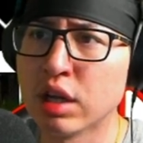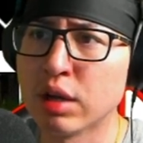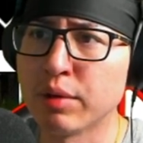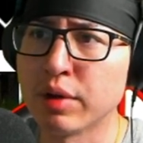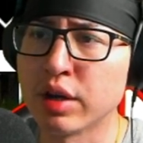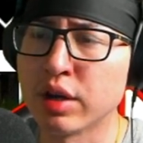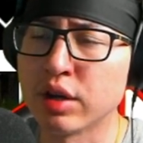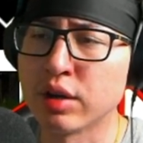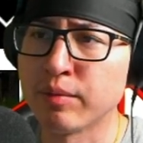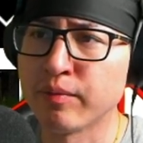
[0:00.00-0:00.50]

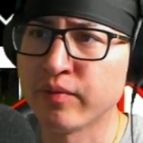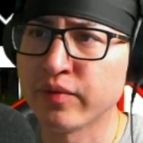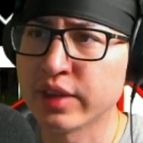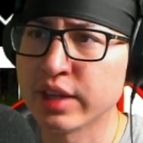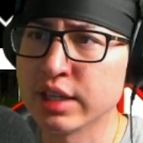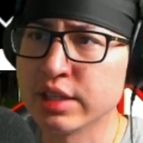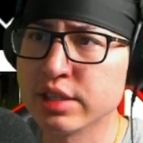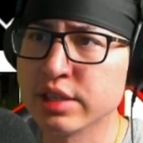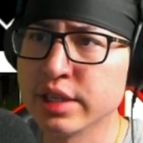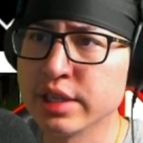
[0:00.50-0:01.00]
But
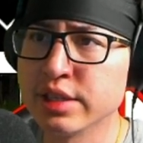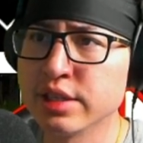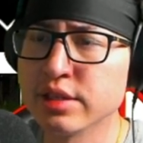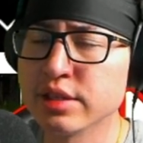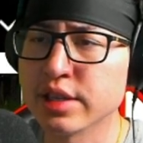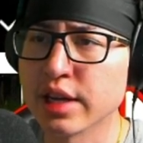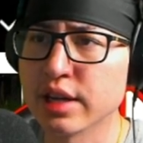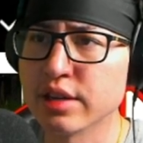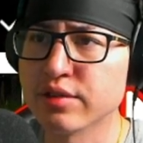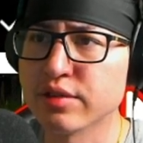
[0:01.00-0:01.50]
it's a decent
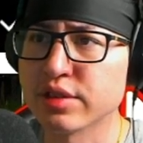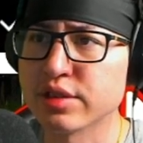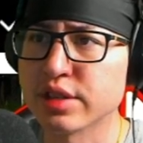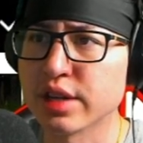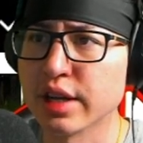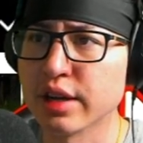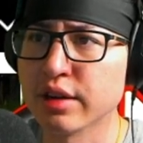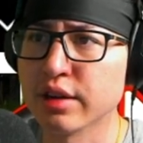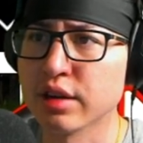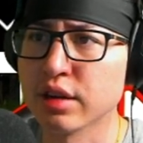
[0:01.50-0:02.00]
stage for
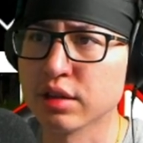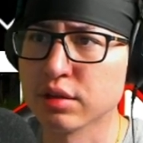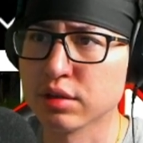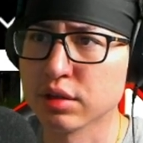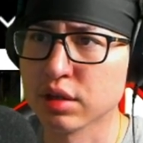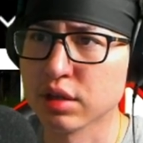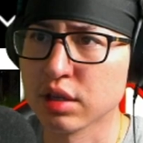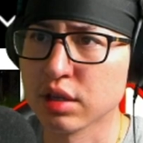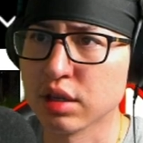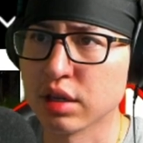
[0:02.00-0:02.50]
Snake,
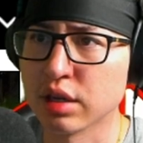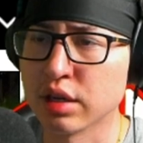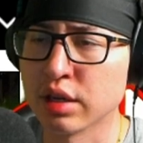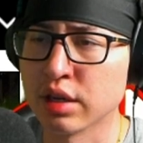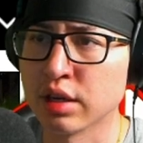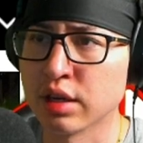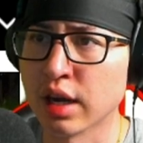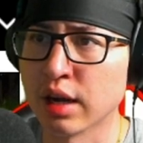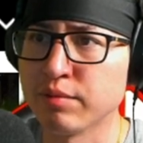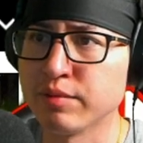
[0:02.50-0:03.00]
but
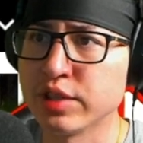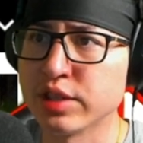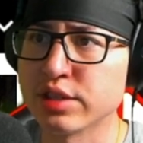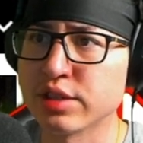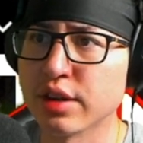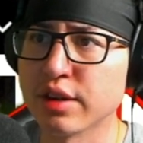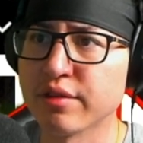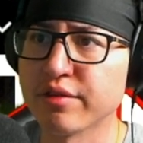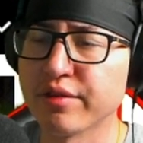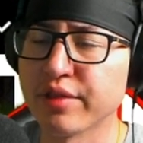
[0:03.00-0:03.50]
I'm just
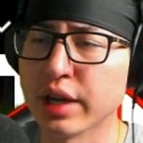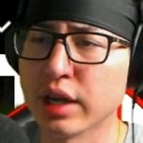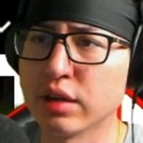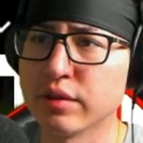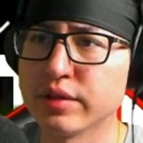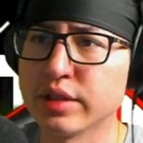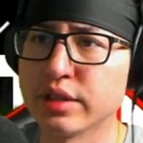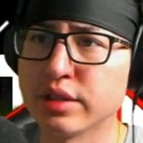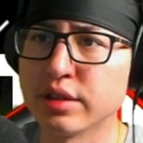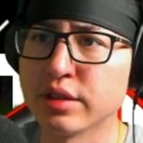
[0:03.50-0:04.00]
not a fan
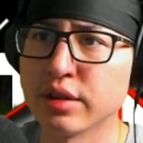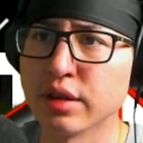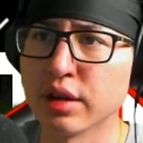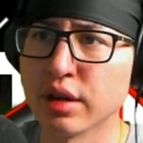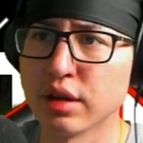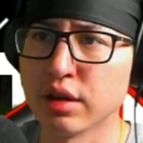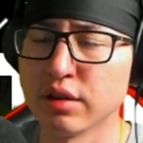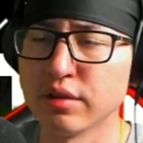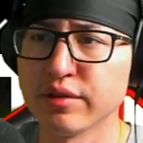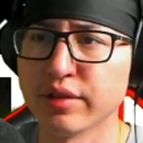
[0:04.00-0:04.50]

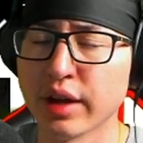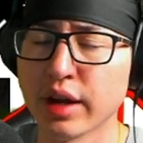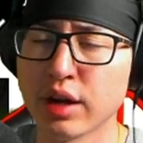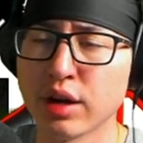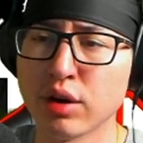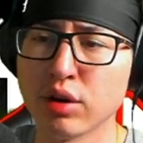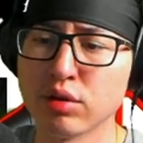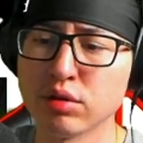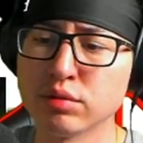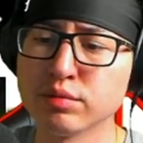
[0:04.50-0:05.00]
of
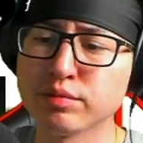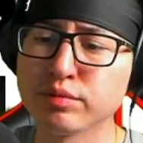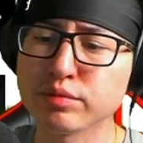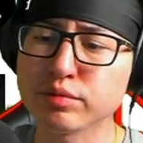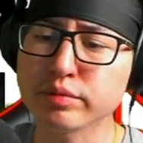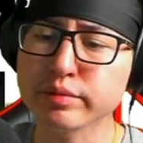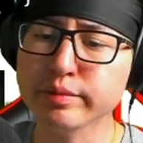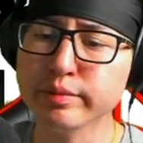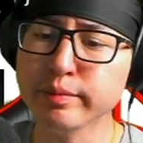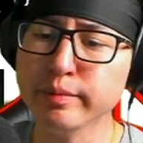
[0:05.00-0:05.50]
how
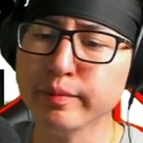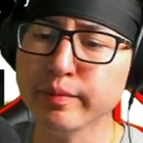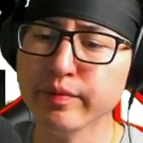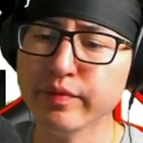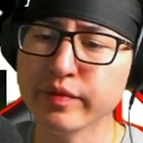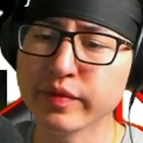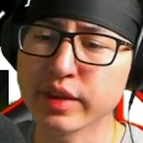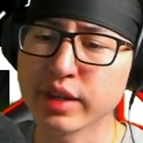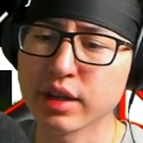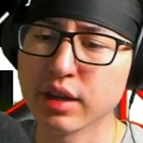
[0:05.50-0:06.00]

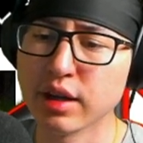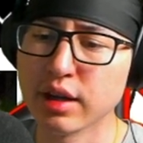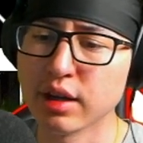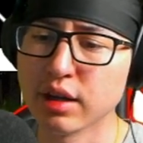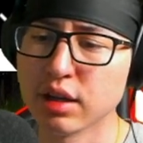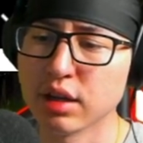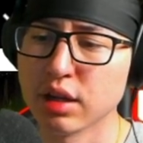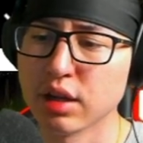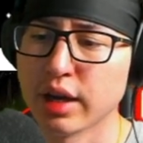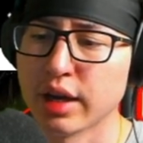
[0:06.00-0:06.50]

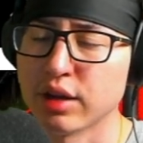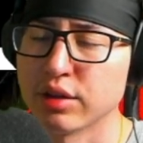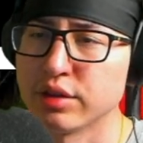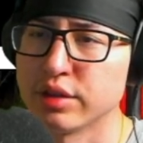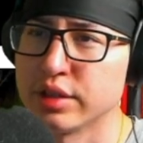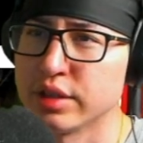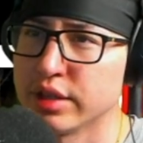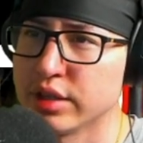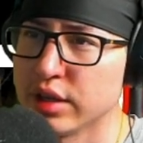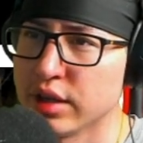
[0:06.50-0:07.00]

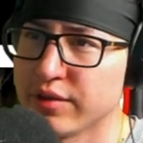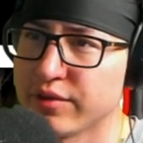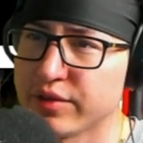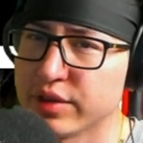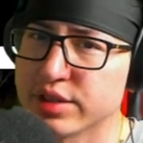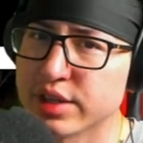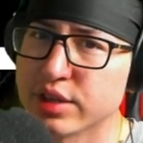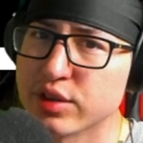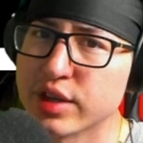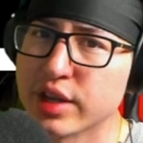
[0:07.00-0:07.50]
it
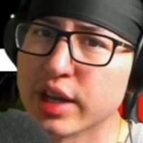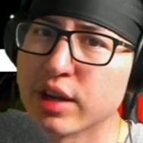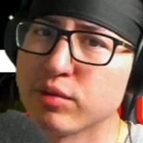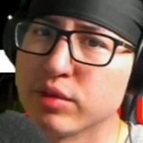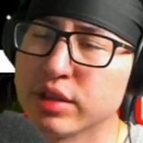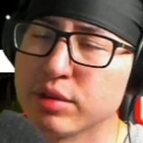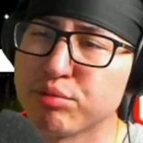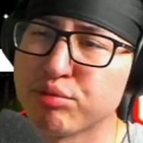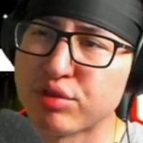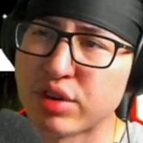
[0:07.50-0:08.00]
feels like you can't
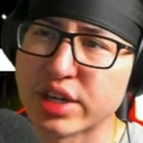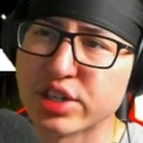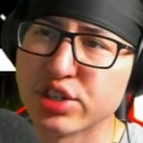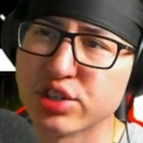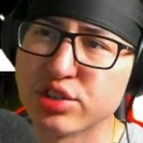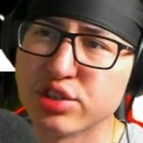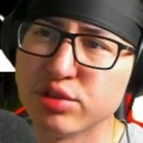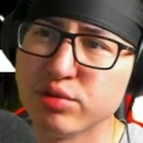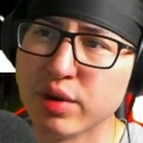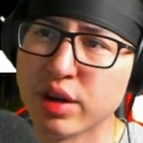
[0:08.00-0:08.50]
really pressure
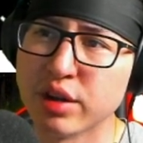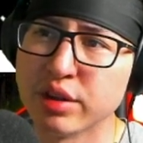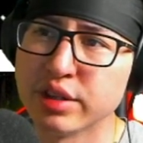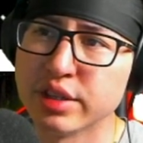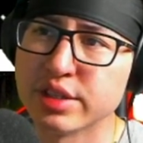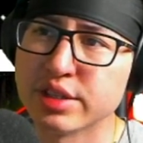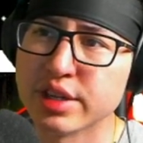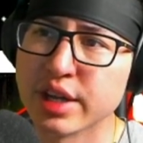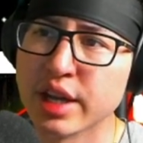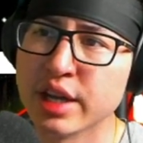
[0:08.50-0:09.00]
too well on
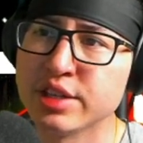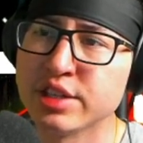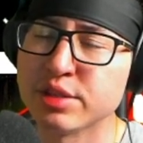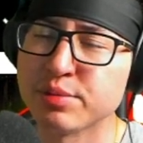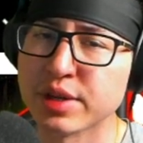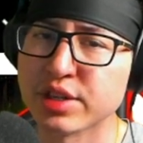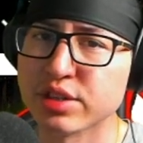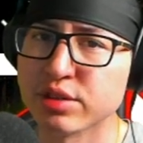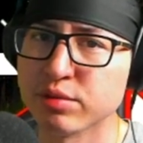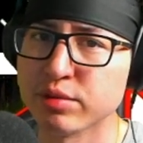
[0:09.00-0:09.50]
this stage,
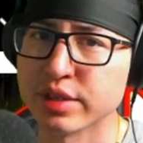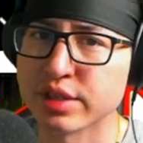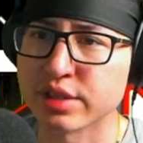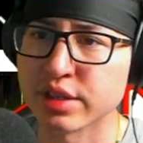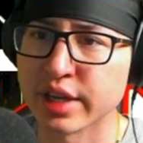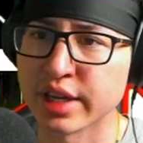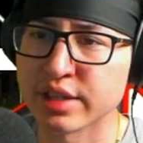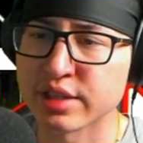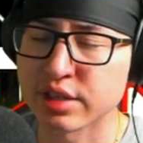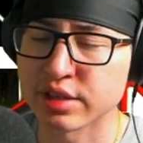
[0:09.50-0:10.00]
especially with
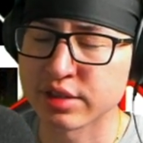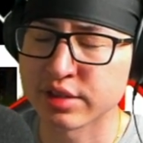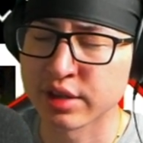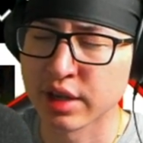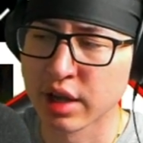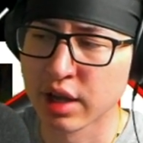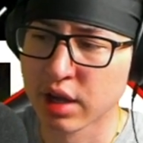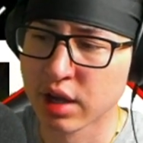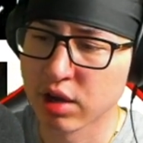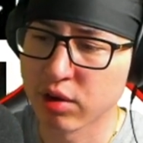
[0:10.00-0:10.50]
slants, because
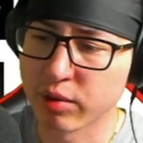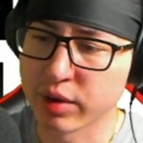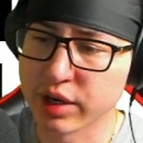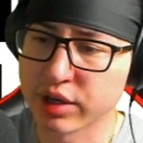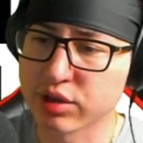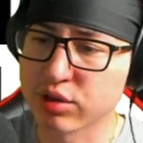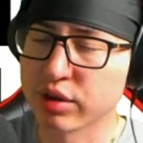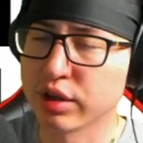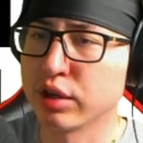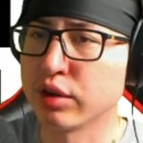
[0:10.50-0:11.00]
when
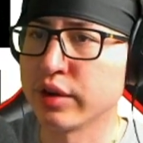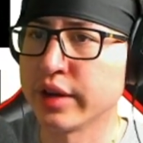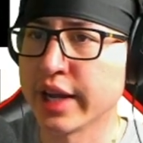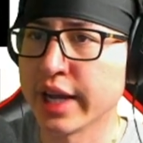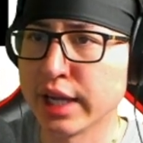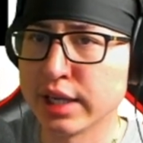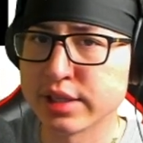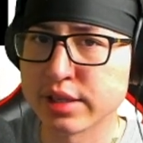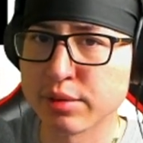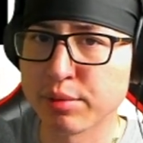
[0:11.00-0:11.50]
you're throwing
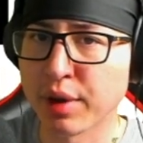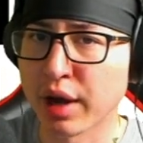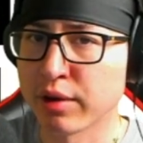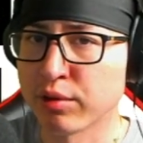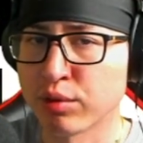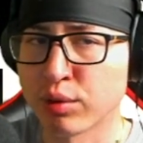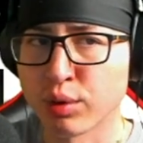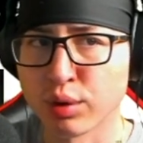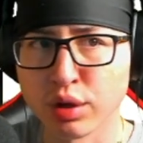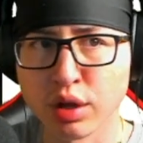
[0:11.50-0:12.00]
grenades, they might
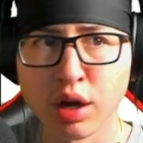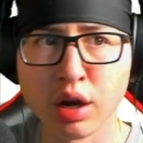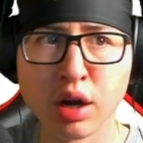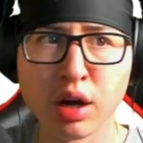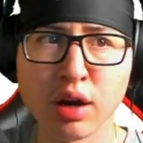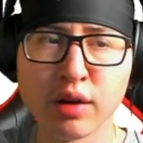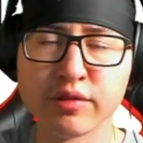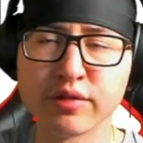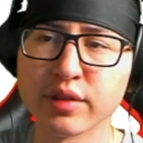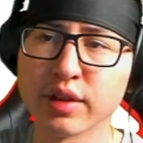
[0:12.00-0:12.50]
roll
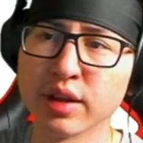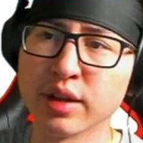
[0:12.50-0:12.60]
off.